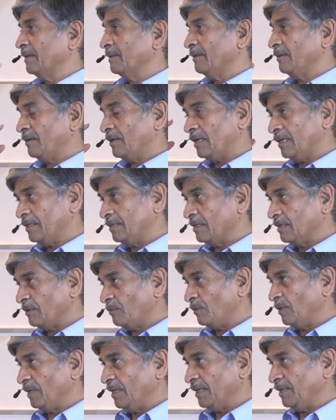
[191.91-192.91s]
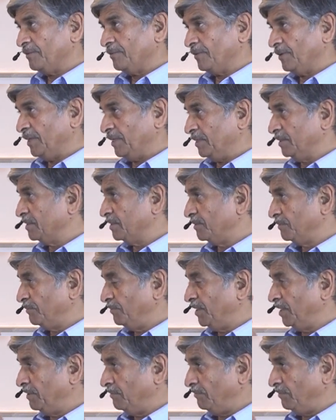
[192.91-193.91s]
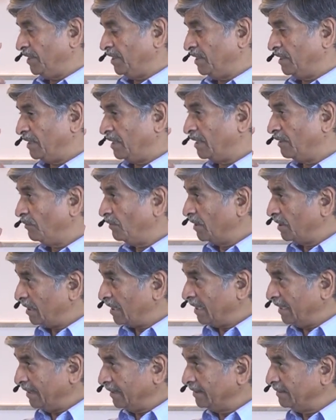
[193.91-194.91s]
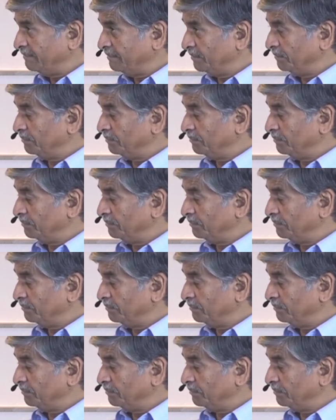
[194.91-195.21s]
The ultraviolet rays, when our eyes,